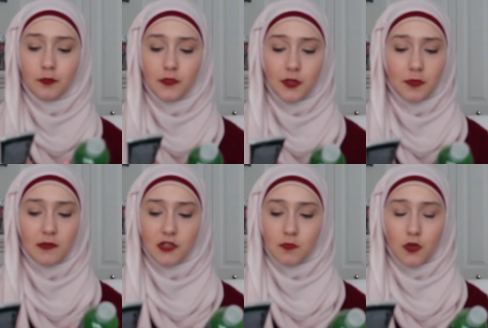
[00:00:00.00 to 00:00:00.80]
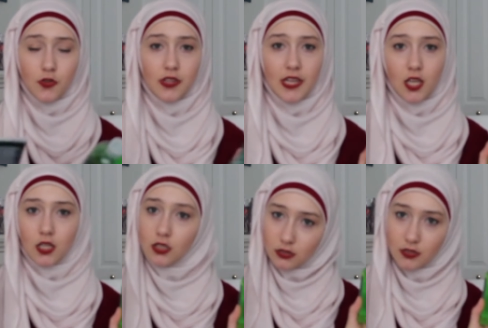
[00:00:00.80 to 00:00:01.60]
They're pretty much both like
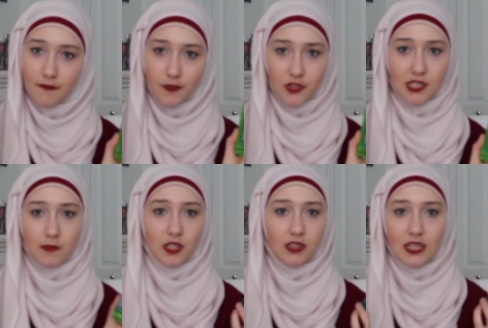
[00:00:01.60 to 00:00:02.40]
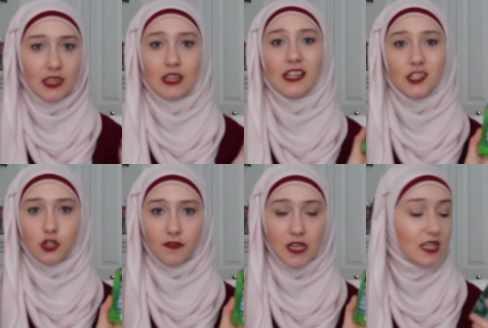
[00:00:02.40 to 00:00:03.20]
for the same thing, like they cleanse your
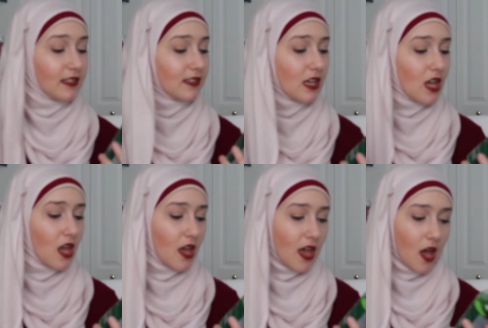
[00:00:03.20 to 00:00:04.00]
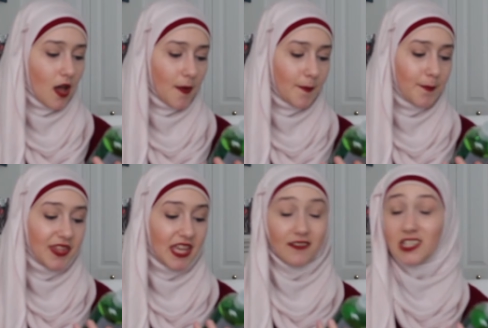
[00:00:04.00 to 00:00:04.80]
face. But
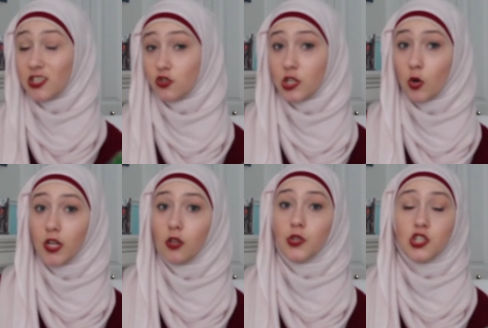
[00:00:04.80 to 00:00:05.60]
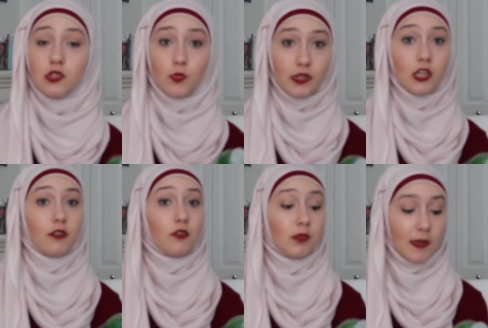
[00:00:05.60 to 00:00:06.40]
they have tea tree oil, which is really good
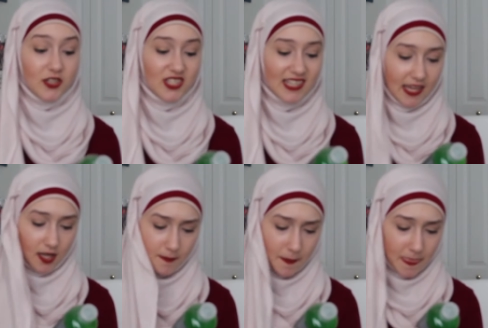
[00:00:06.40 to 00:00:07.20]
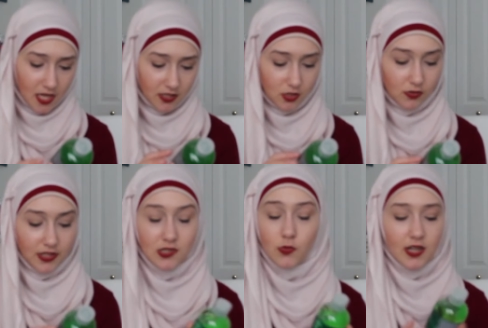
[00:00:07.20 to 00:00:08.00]
for blemished skin. So
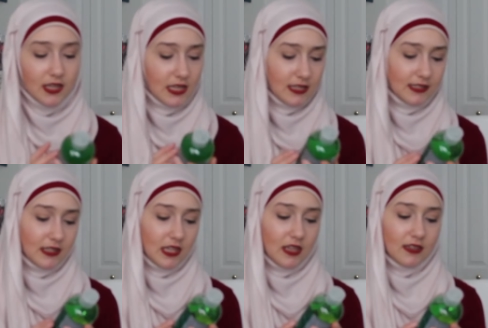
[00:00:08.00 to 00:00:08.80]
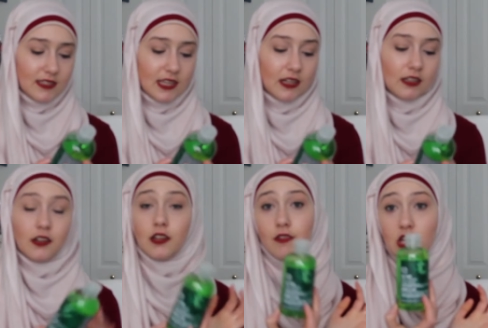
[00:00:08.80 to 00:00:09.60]
this one is the skin
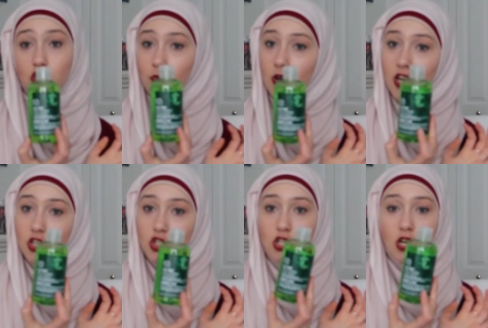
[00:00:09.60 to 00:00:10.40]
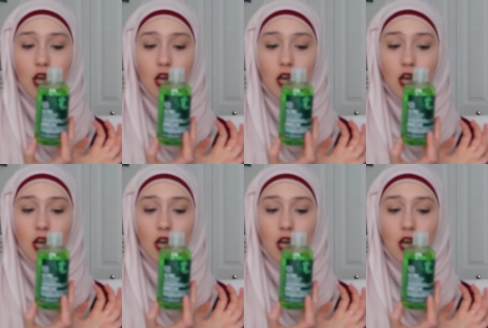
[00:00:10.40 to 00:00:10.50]
clearing facial wash.